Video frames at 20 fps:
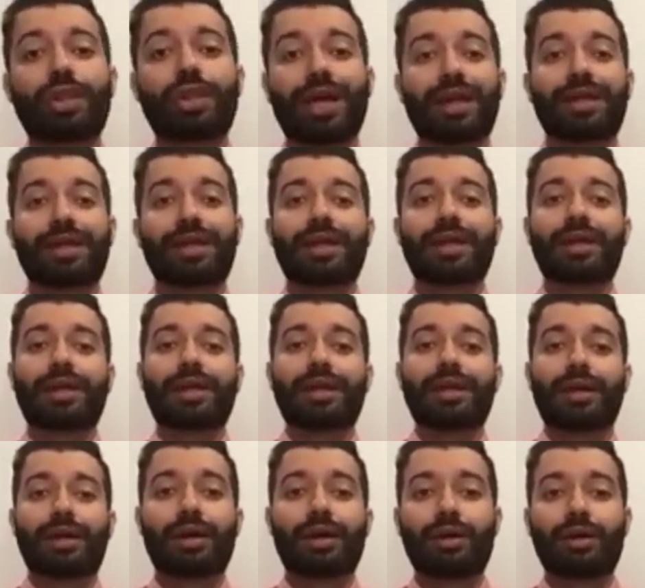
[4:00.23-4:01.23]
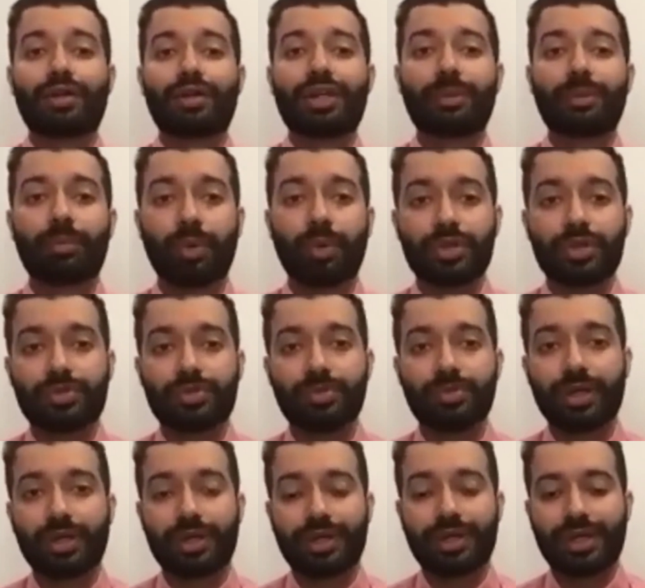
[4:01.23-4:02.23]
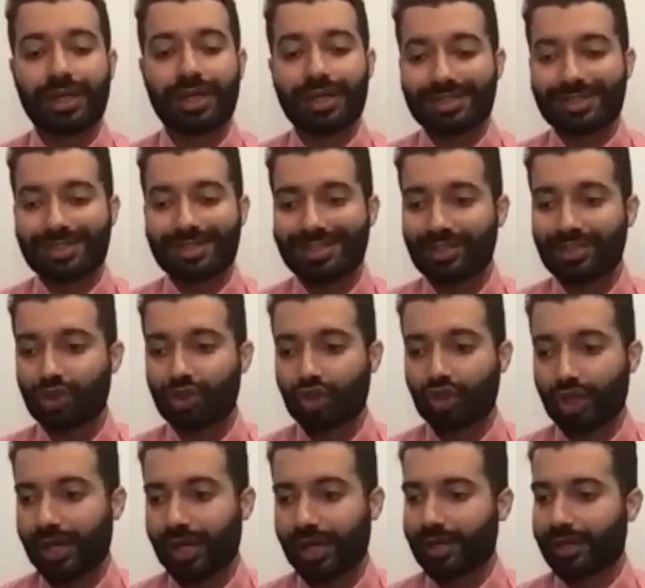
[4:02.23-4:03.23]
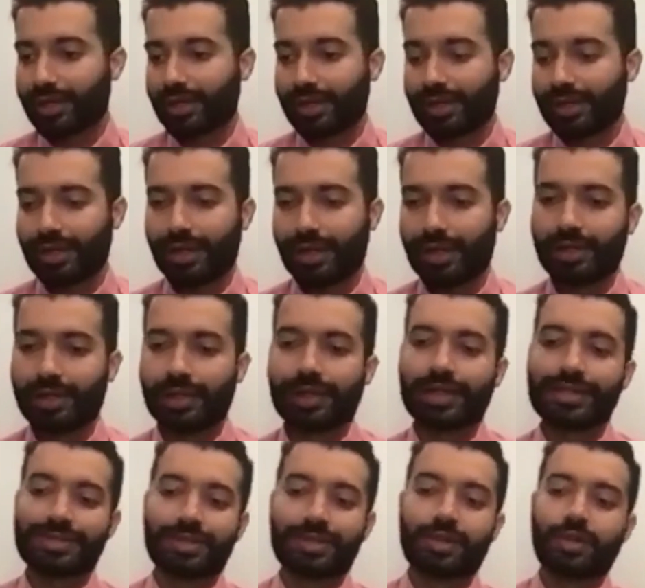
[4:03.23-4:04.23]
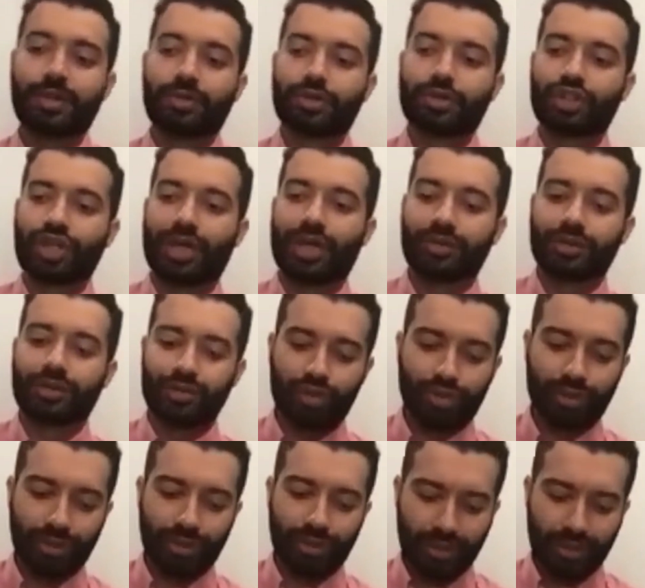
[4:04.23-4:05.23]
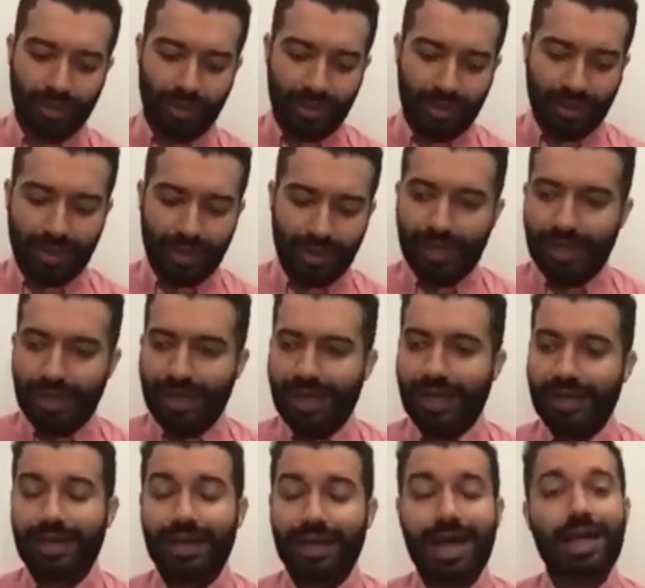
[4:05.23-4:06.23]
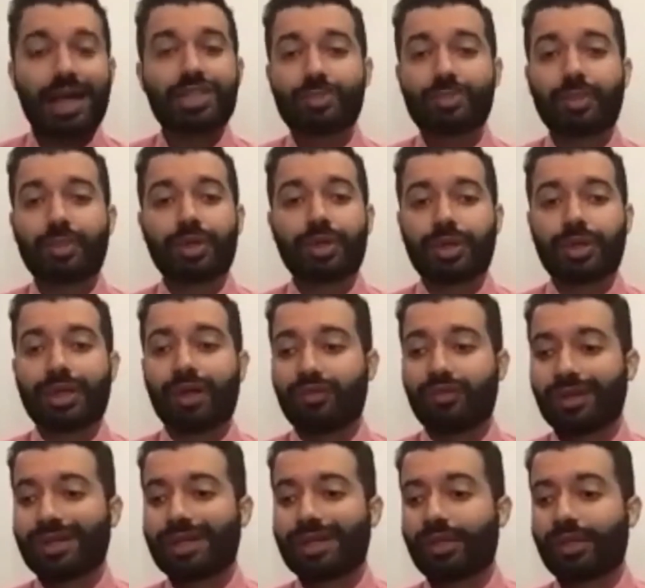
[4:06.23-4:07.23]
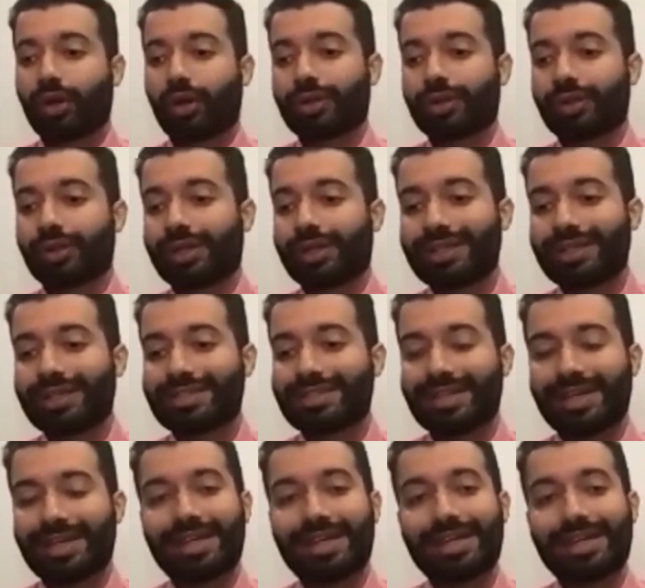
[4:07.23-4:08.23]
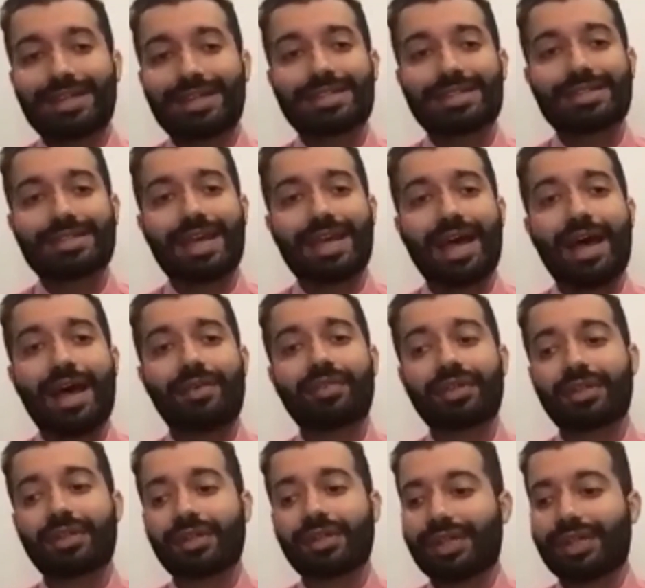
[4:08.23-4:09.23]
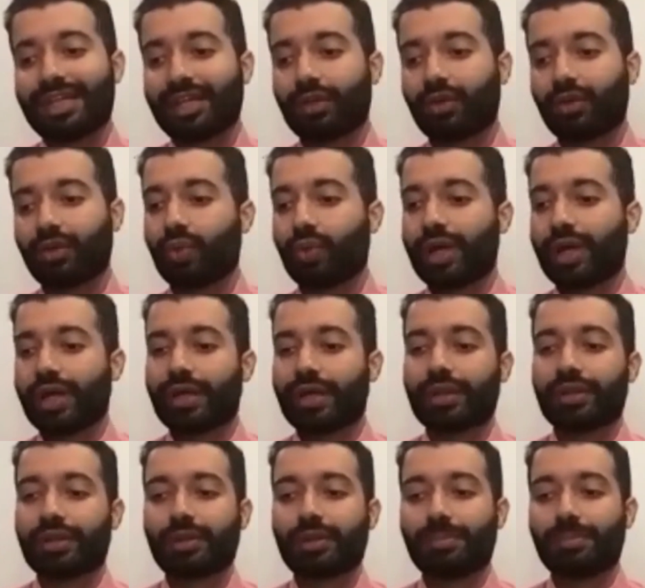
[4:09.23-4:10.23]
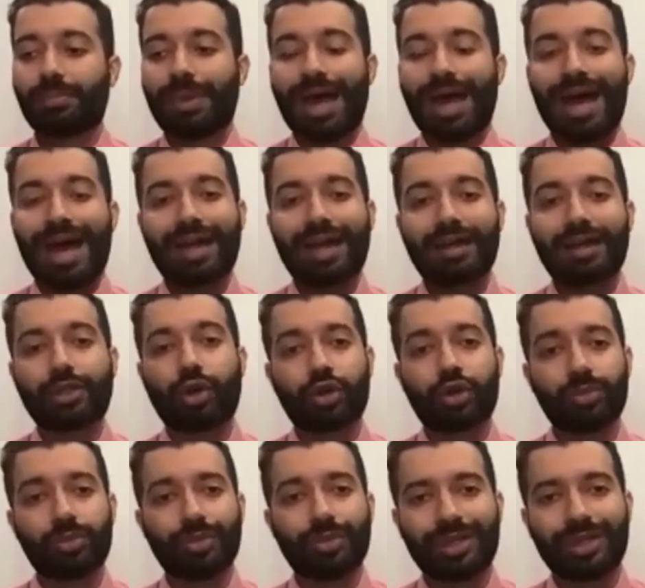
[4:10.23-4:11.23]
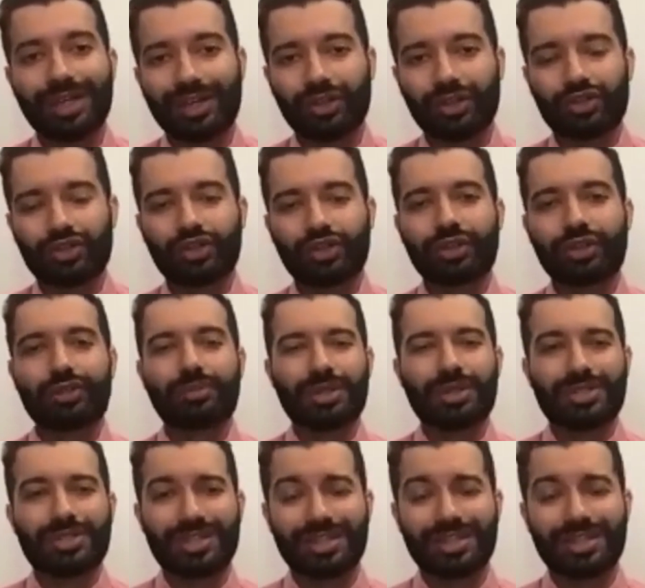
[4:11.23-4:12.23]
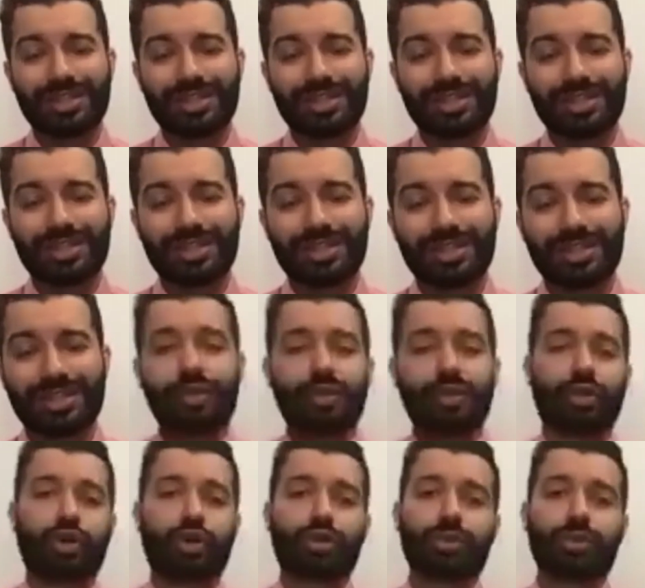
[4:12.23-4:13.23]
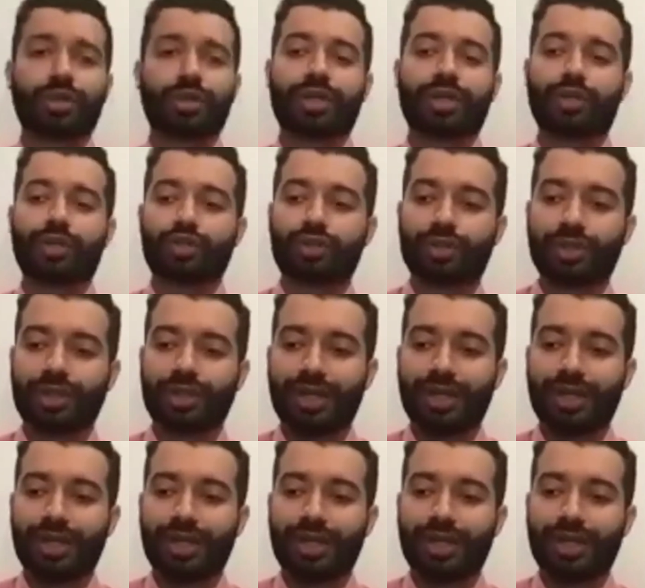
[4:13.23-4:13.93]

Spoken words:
that reimbursement is in check, I think, is another challenge. And last but definitely not the least is having to deal with bad documentation and missing data in your documentation.